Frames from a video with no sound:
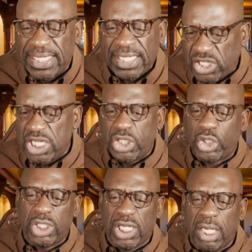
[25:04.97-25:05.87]

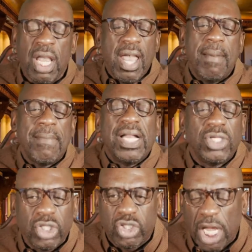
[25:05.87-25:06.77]
decisions, and
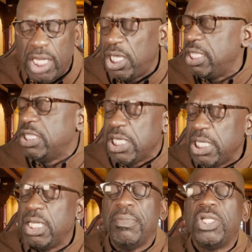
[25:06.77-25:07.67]
the
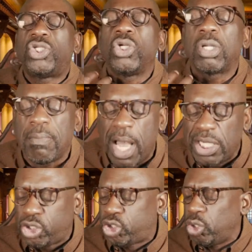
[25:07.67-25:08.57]
enemy took
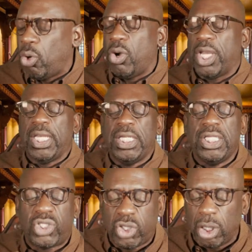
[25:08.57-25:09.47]
my joy, and
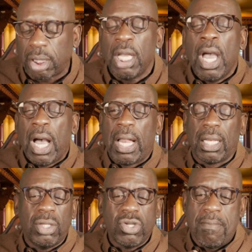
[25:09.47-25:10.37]
he took,
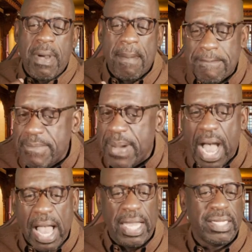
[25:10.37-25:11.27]
hallelujah, my
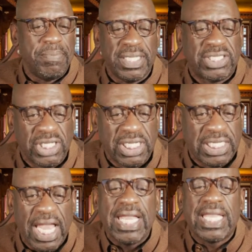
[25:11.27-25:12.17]
mind. But
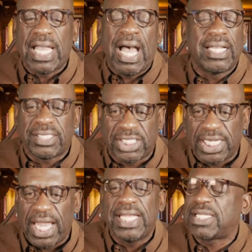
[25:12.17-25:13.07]
today, God
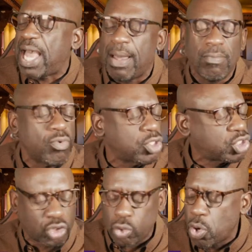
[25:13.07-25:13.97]
says, I'm
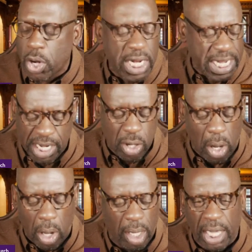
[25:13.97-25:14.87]
restoring it
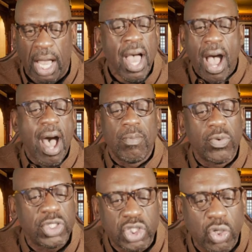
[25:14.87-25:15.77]
all. I'm
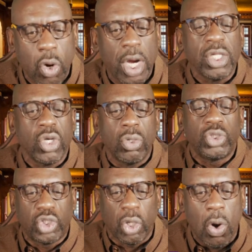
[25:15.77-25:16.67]
restoring
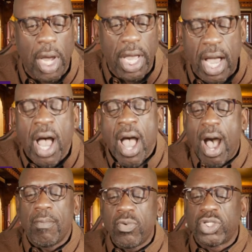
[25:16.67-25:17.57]
your joy.
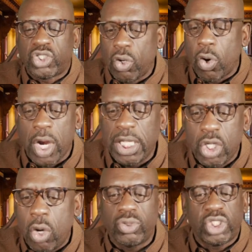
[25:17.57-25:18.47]
I'm restoring
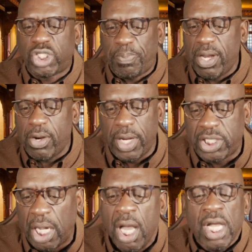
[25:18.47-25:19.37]
your
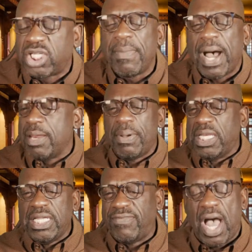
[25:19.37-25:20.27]
spirit. Somebody
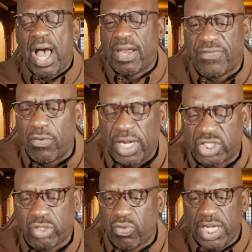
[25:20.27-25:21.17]
believe God for
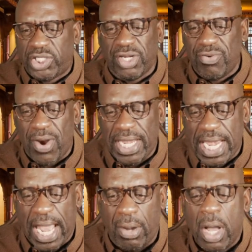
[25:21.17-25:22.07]
restoration right
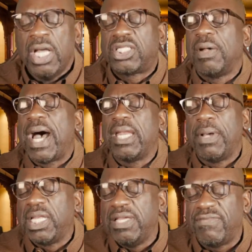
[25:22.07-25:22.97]
now. Somebody
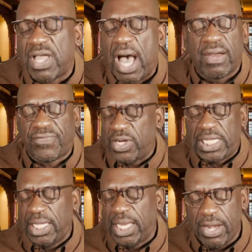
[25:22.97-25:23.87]
believe God for
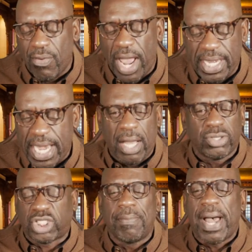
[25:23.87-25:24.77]
healing right
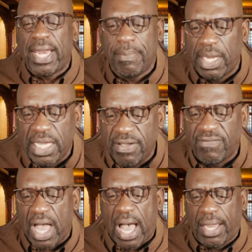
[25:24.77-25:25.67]
now. Somebody
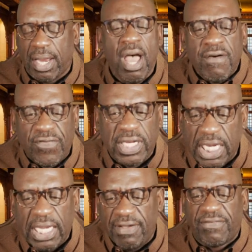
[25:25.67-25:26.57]
believe God for
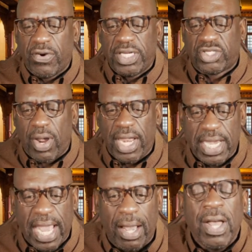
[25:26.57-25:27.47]
deliverance right now.